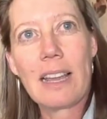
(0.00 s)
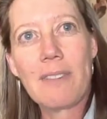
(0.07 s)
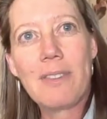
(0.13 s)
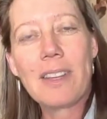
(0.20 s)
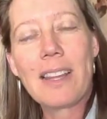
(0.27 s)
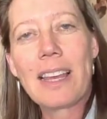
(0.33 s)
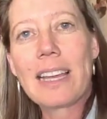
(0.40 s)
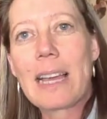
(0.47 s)
I
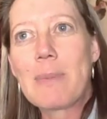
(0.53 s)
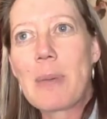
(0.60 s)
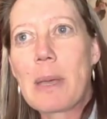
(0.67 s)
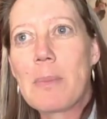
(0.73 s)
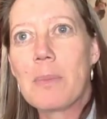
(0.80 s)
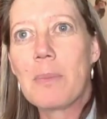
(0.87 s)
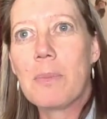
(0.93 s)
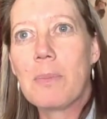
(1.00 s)
feel like I
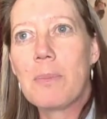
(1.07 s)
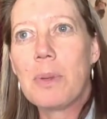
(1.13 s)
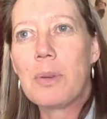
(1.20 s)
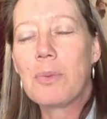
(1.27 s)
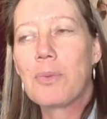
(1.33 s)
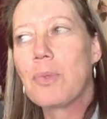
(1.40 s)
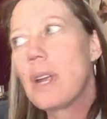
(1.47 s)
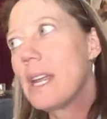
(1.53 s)
might be
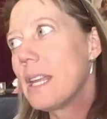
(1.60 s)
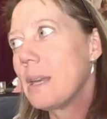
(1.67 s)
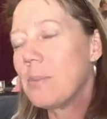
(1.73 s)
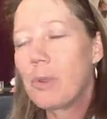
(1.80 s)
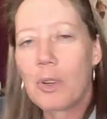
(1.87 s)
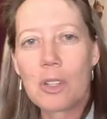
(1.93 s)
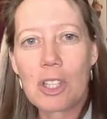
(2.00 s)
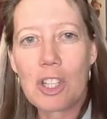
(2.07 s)
running
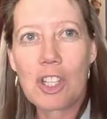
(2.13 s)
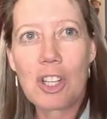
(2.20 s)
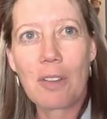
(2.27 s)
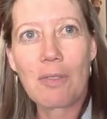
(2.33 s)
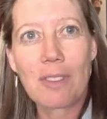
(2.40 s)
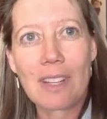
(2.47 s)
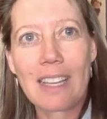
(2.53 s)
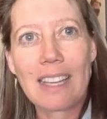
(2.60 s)
more than
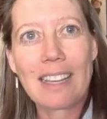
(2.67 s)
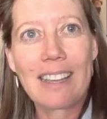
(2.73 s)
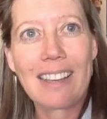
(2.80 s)
shuffling.